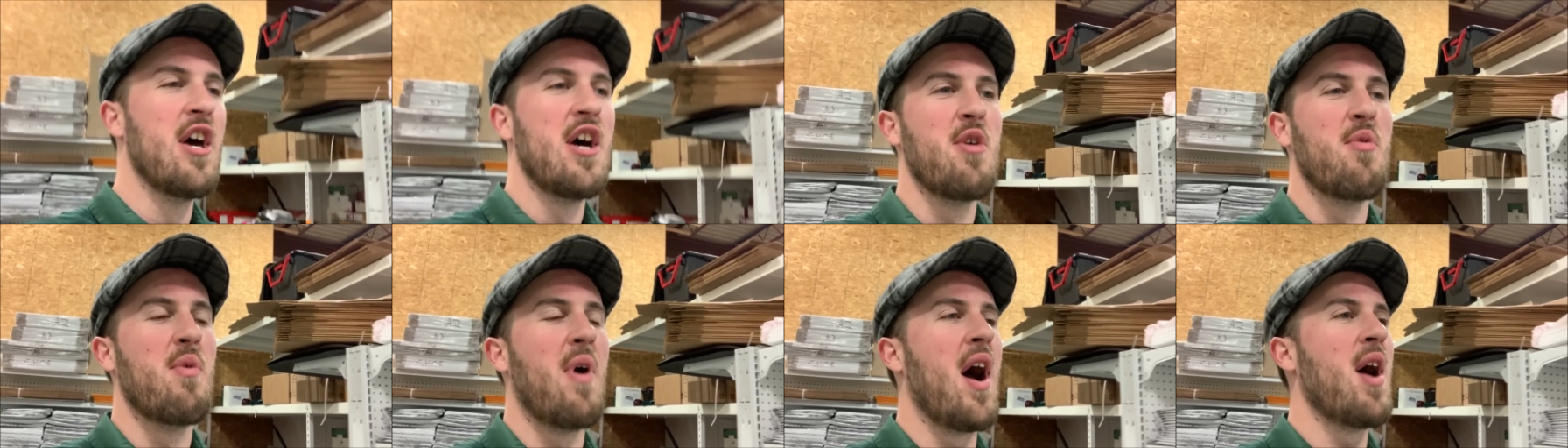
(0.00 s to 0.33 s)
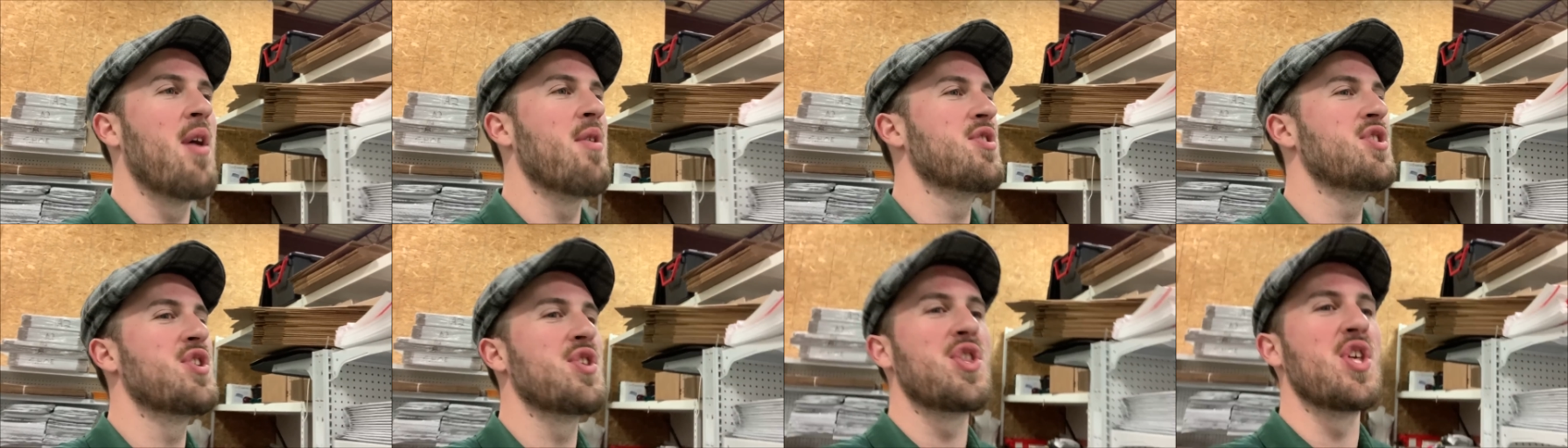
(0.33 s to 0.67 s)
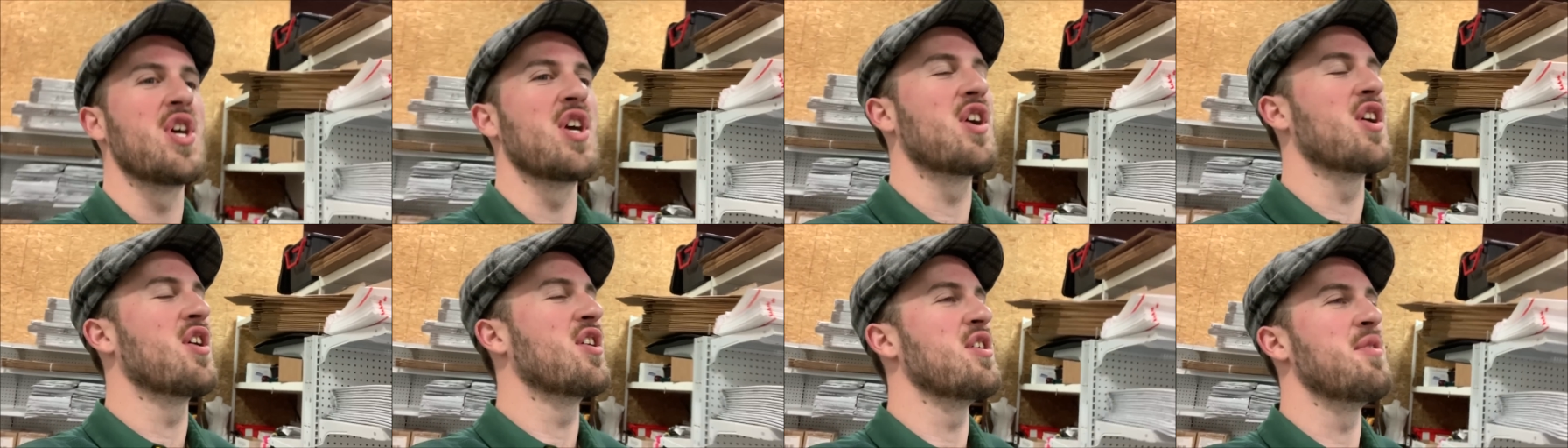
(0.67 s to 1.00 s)
Why would you
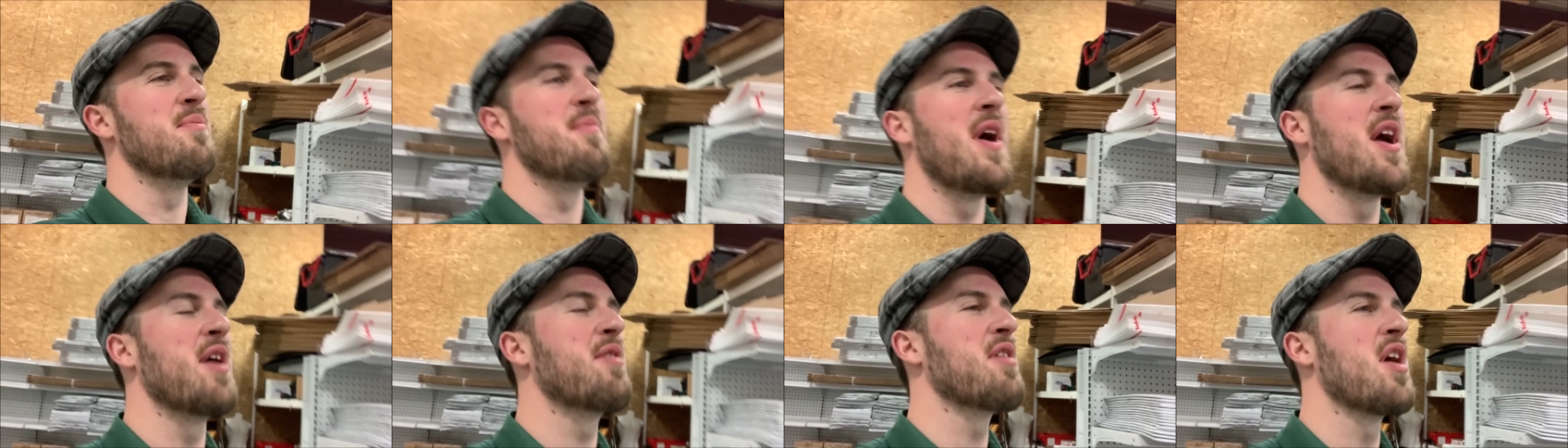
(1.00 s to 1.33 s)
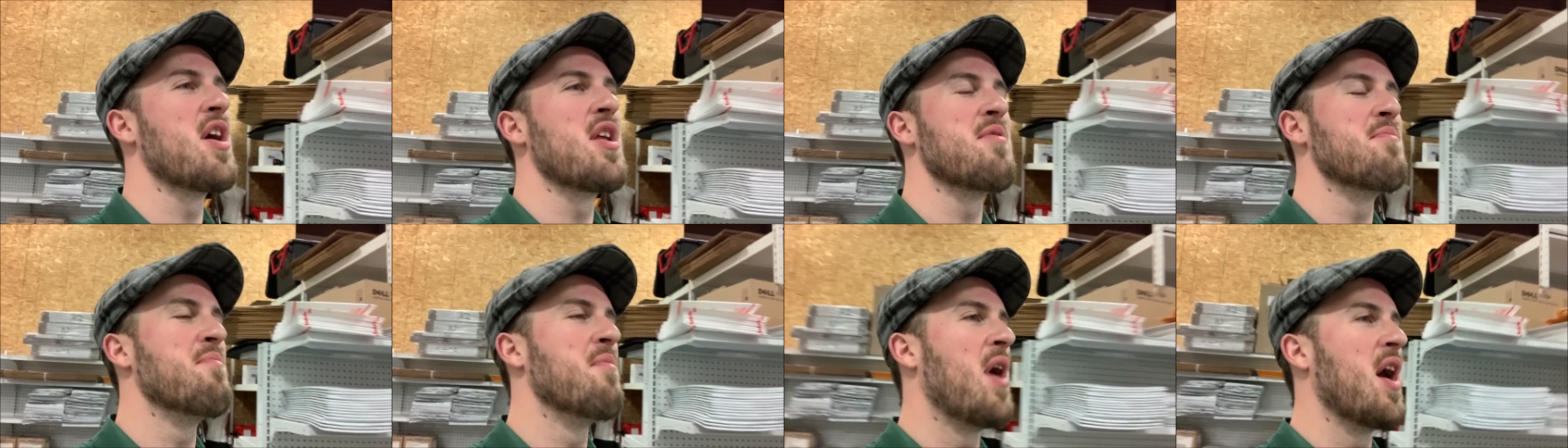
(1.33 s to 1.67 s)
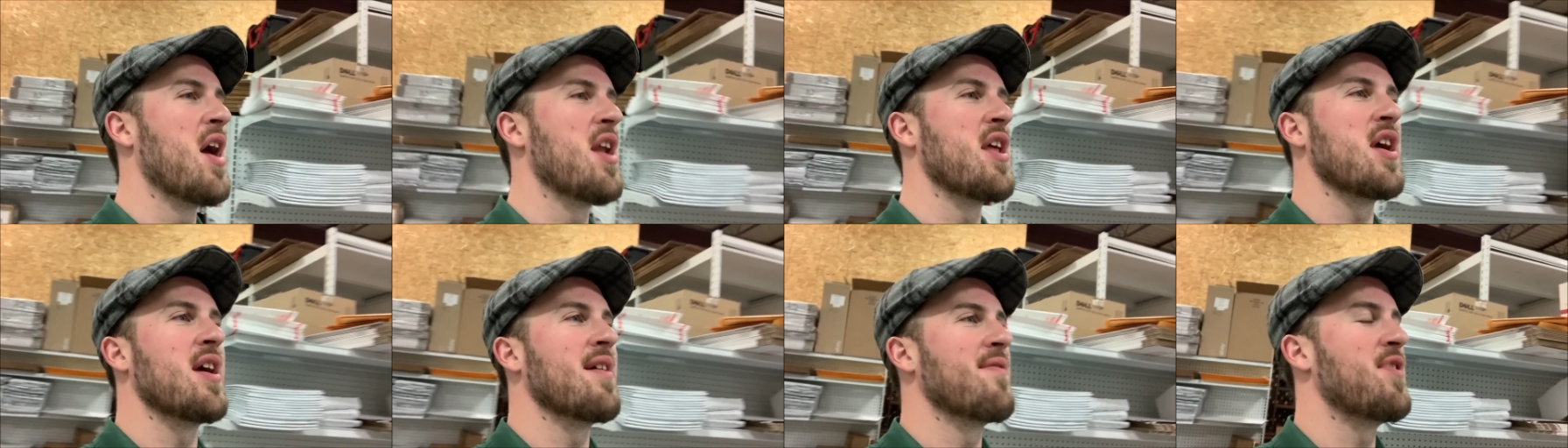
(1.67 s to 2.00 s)
think you're going to make any
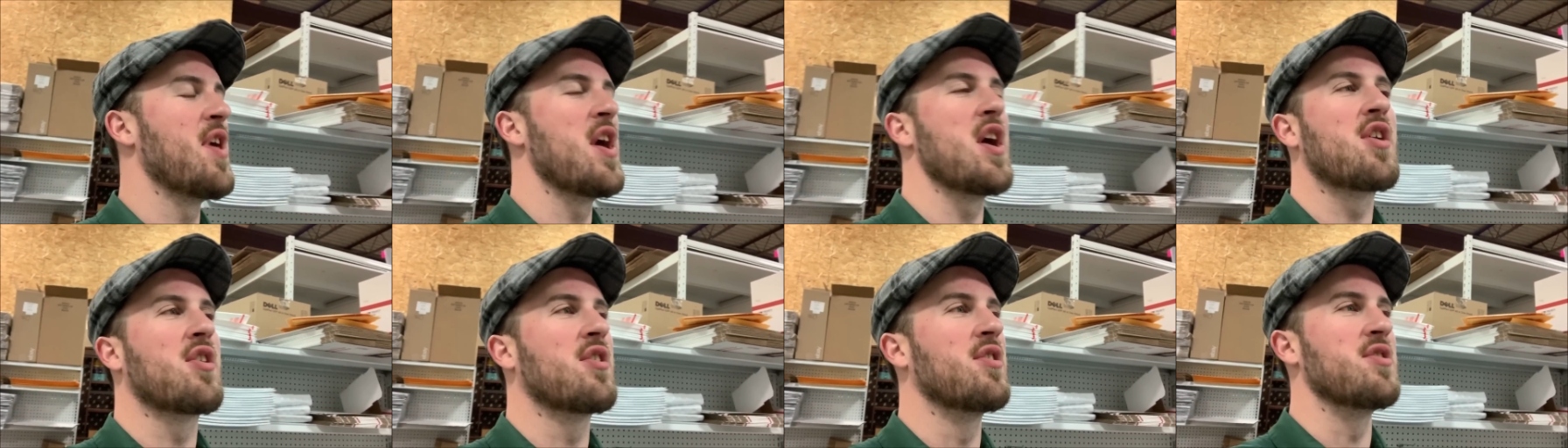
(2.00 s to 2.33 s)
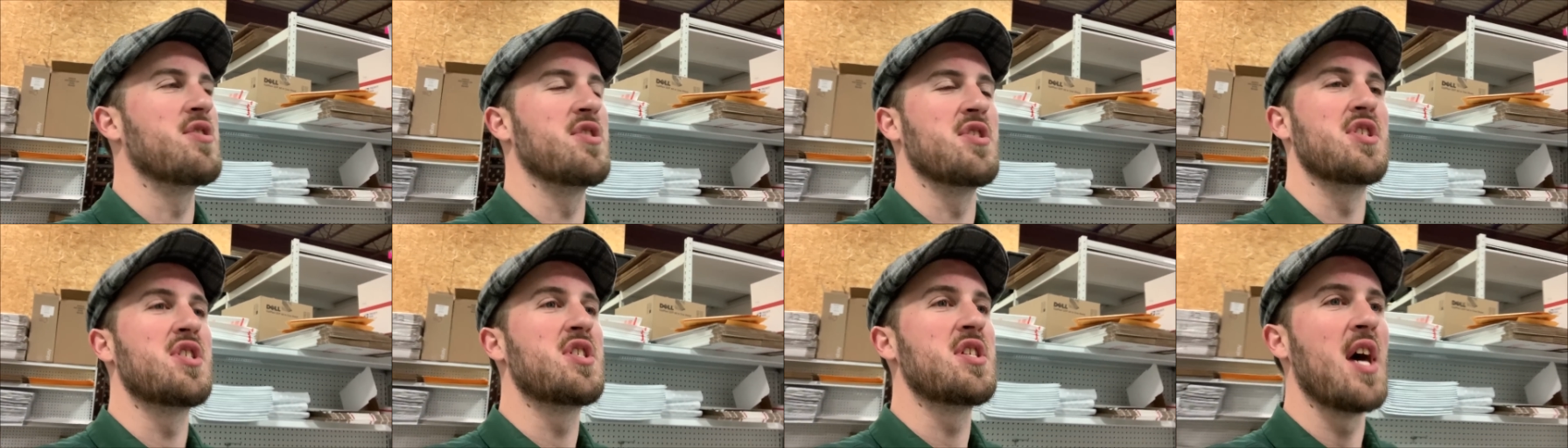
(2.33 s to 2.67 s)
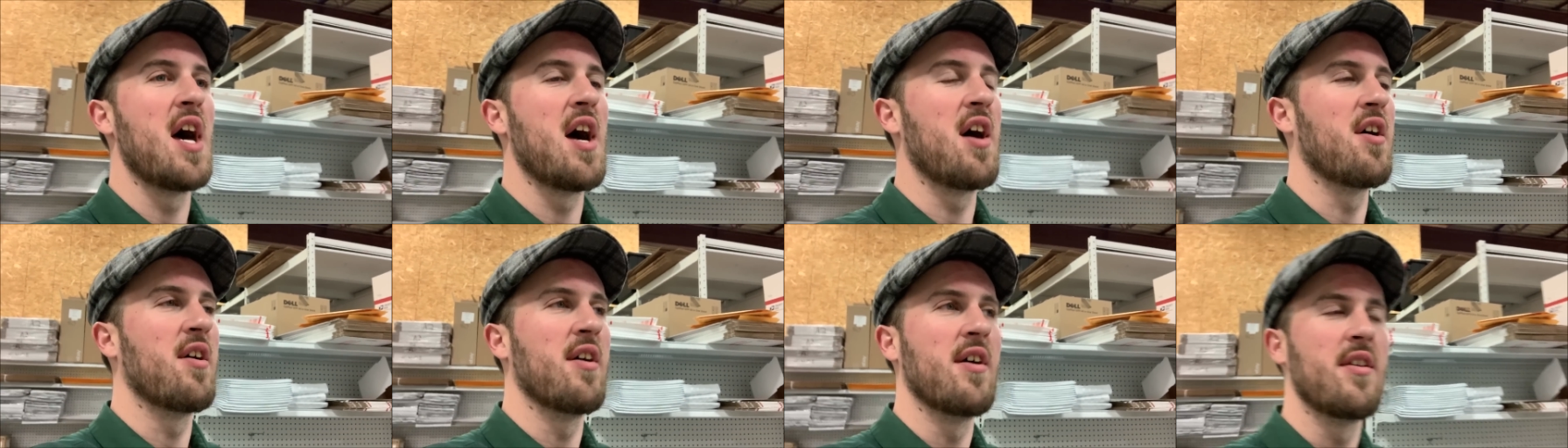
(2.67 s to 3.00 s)
money if they couldn't
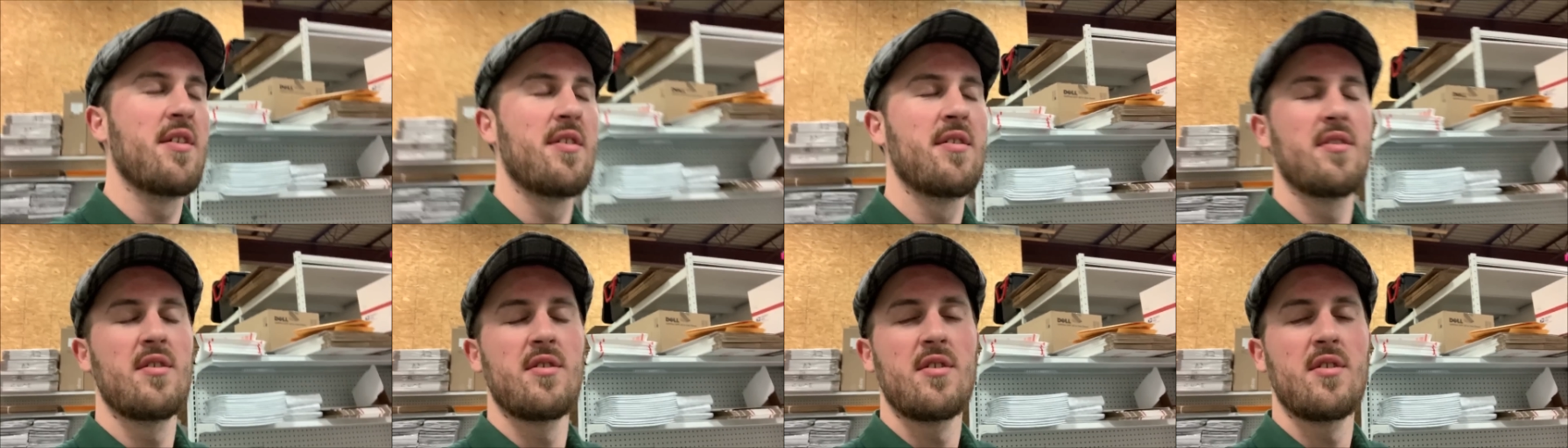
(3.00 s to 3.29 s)
sell it?